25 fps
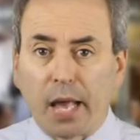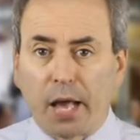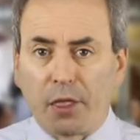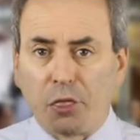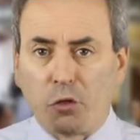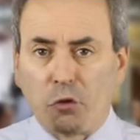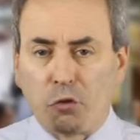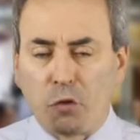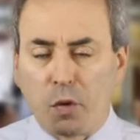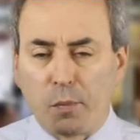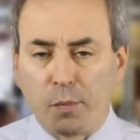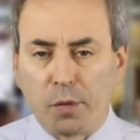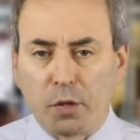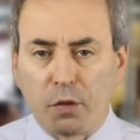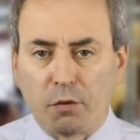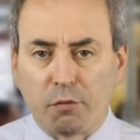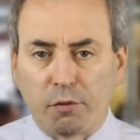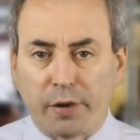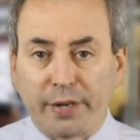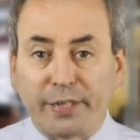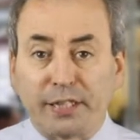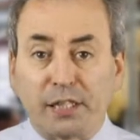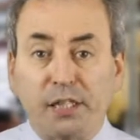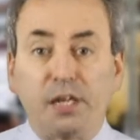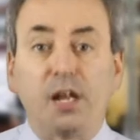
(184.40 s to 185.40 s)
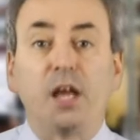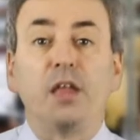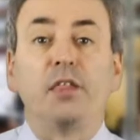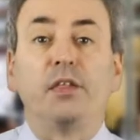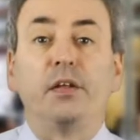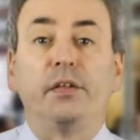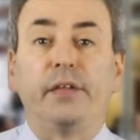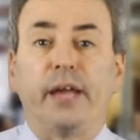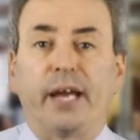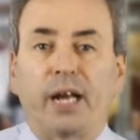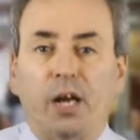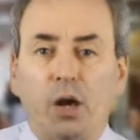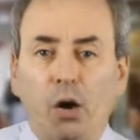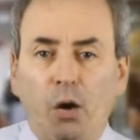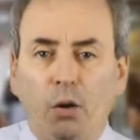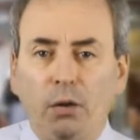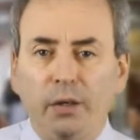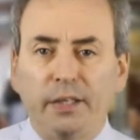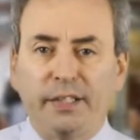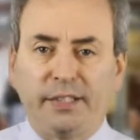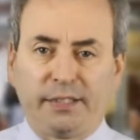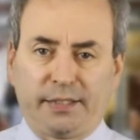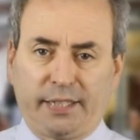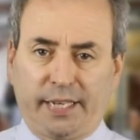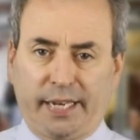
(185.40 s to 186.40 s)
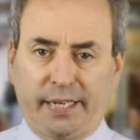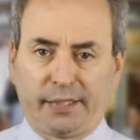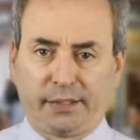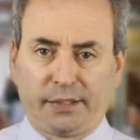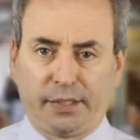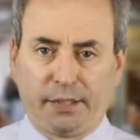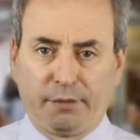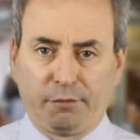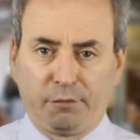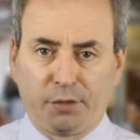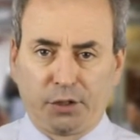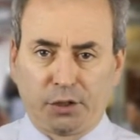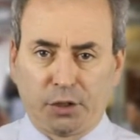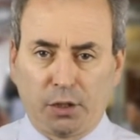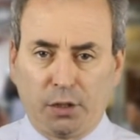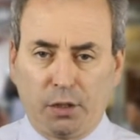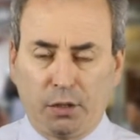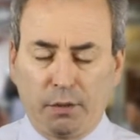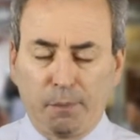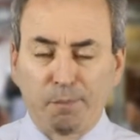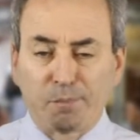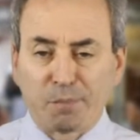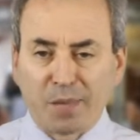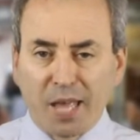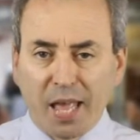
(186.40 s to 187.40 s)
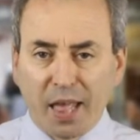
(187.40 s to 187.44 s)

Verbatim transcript: and the remuneration that their colleagues are getting in return,